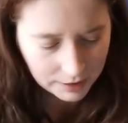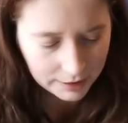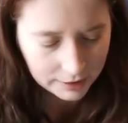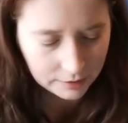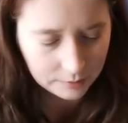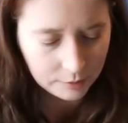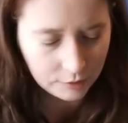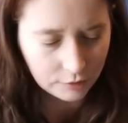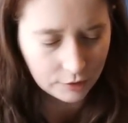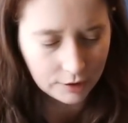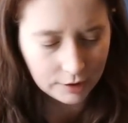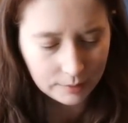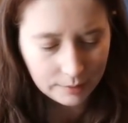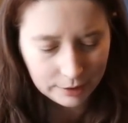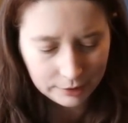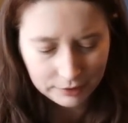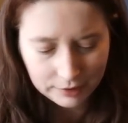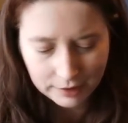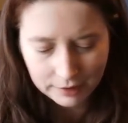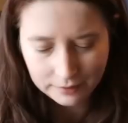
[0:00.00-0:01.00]
I could be wrong
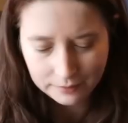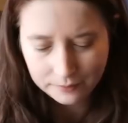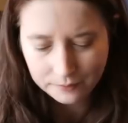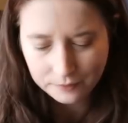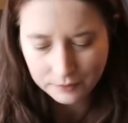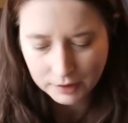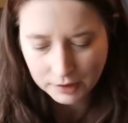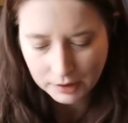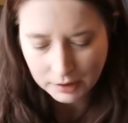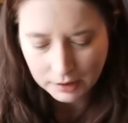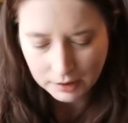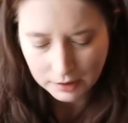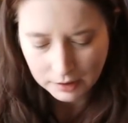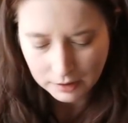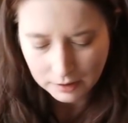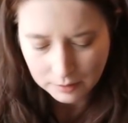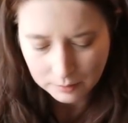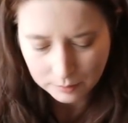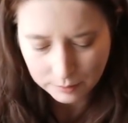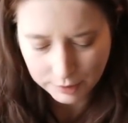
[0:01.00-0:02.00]
about that,
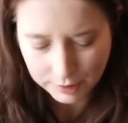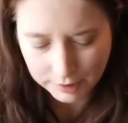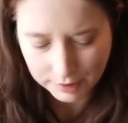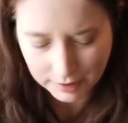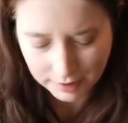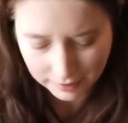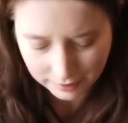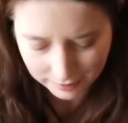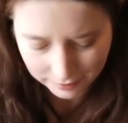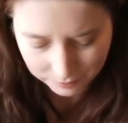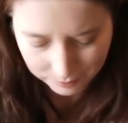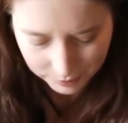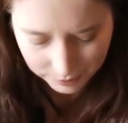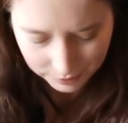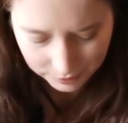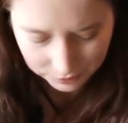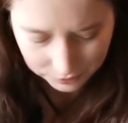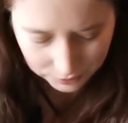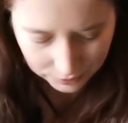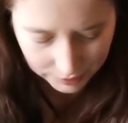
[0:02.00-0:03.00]
but I have
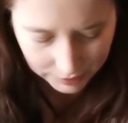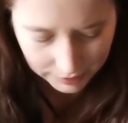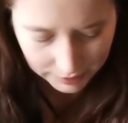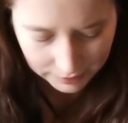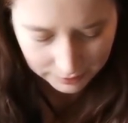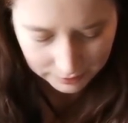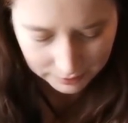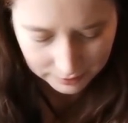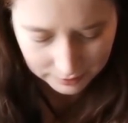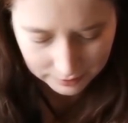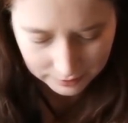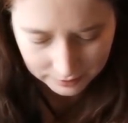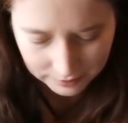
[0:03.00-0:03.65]
been enjoying